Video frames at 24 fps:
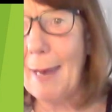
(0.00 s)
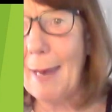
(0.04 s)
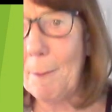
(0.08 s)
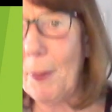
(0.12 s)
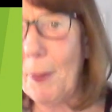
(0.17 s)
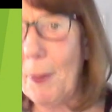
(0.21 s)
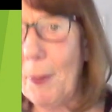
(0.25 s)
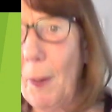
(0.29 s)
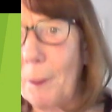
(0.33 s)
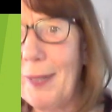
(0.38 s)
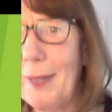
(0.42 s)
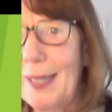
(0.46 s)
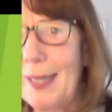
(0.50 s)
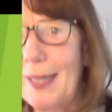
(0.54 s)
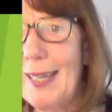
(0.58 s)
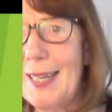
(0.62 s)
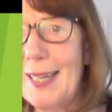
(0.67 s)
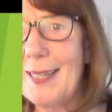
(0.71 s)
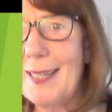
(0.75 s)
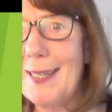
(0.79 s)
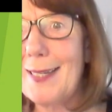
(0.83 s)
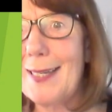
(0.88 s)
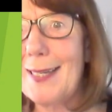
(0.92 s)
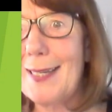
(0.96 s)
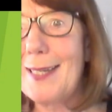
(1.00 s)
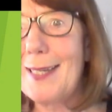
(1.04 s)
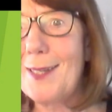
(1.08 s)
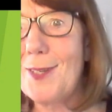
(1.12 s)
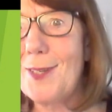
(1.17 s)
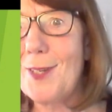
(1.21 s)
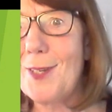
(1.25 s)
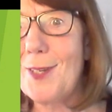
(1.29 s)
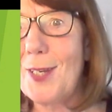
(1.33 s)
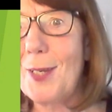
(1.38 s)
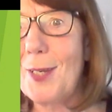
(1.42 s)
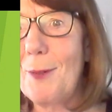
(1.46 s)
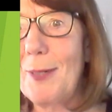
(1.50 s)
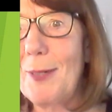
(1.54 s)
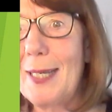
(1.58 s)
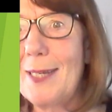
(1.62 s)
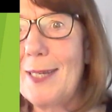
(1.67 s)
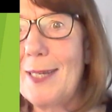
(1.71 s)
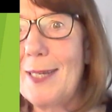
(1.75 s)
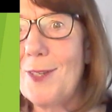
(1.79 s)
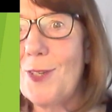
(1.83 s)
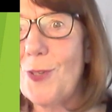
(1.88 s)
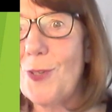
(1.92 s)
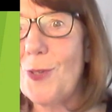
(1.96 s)
get populated
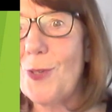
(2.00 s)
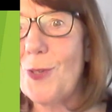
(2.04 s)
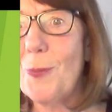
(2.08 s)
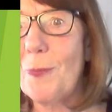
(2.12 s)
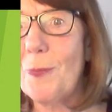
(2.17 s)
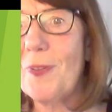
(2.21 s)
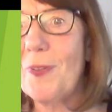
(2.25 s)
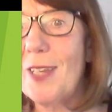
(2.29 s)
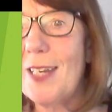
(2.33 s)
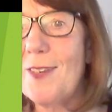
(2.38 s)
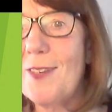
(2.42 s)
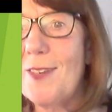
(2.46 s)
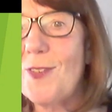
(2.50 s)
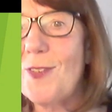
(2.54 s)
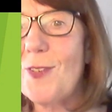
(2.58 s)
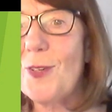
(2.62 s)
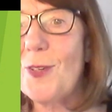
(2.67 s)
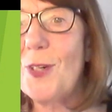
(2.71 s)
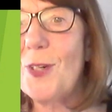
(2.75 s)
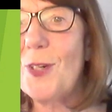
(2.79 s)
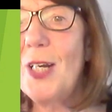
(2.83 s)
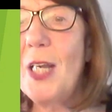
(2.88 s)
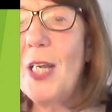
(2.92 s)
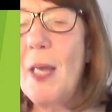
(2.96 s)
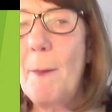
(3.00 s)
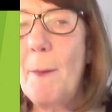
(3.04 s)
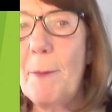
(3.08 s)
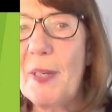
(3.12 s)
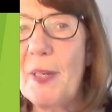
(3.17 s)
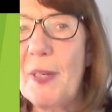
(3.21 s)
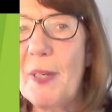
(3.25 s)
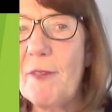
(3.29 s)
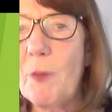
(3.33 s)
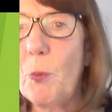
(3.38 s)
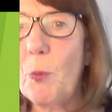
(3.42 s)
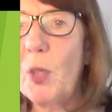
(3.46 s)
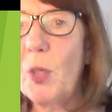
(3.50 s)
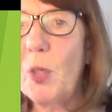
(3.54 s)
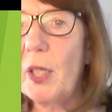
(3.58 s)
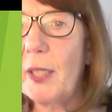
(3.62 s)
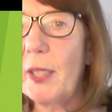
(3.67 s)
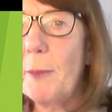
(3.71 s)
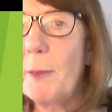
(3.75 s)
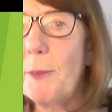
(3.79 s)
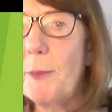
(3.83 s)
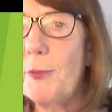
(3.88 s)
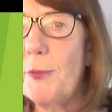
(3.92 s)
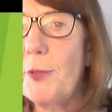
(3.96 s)
into something. So bit of a
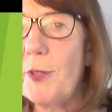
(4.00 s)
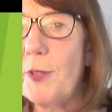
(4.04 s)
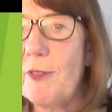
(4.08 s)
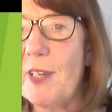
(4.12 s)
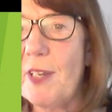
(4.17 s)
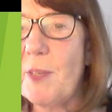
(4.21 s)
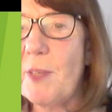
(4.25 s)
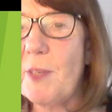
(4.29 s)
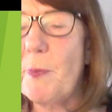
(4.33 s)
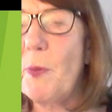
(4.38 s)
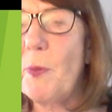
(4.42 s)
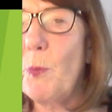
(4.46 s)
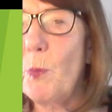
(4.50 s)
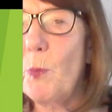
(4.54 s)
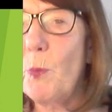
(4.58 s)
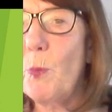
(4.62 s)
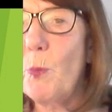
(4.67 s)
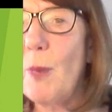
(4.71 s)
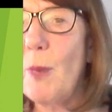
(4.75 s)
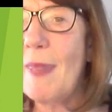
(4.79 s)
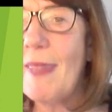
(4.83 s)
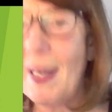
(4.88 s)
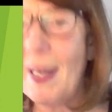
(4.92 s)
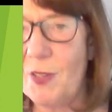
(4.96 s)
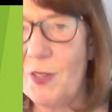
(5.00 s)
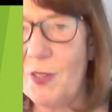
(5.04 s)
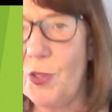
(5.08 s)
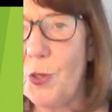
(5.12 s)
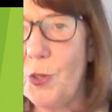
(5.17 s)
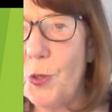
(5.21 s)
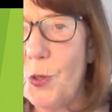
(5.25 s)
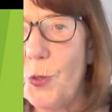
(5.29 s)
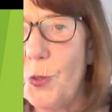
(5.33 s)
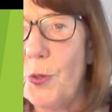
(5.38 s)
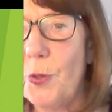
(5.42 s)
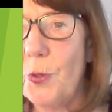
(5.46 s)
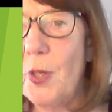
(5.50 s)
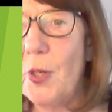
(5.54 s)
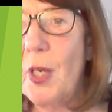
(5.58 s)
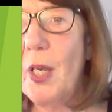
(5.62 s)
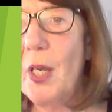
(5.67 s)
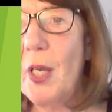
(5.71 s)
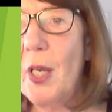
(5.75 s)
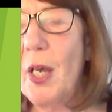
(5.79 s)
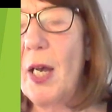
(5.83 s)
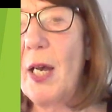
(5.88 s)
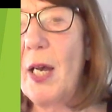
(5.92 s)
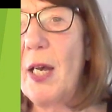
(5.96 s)
work in progress. But when that's done,
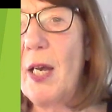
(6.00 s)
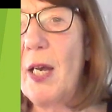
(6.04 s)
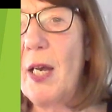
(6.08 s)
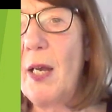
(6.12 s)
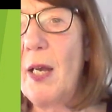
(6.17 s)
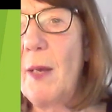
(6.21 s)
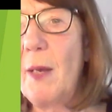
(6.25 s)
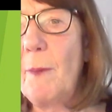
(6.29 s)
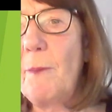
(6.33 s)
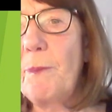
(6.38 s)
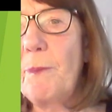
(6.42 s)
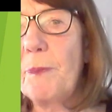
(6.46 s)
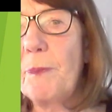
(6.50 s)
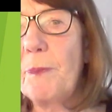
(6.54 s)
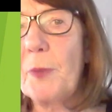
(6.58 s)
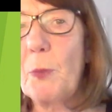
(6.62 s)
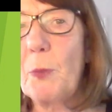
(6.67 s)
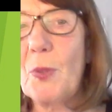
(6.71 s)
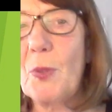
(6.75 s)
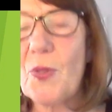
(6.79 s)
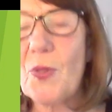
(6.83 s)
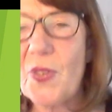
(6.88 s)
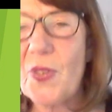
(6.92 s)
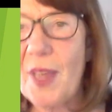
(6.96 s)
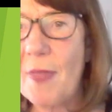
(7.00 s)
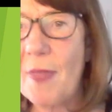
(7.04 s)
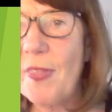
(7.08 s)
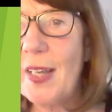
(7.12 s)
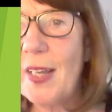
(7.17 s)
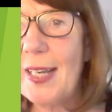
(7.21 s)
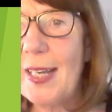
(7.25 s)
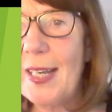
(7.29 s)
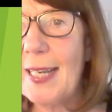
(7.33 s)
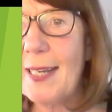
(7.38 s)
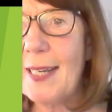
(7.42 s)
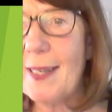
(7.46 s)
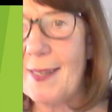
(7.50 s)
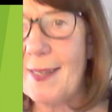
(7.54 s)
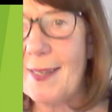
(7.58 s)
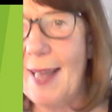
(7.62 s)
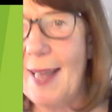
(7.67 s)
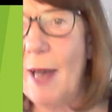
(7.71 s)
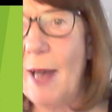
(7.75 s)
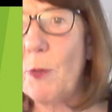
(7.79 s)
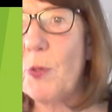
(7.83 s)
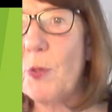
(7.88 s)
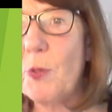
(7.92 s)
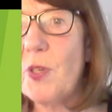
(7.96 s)
we'll send the links
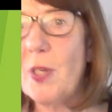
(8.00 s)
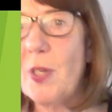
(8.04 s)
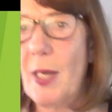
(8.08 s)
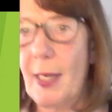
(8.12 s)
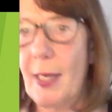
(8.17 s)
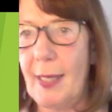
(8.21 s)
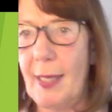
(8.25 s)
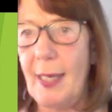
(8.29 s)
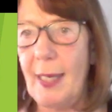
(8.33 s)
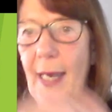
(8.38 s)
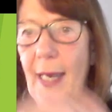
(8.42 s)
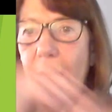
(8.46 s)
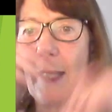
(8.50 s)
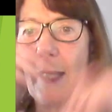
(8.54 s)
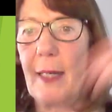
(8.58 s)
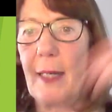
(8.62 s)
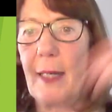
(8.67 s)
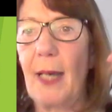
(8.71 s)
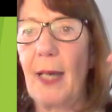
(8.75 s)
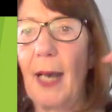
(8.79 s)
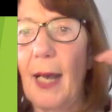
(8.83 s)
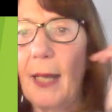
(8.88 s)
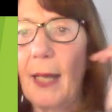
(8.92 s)
out again,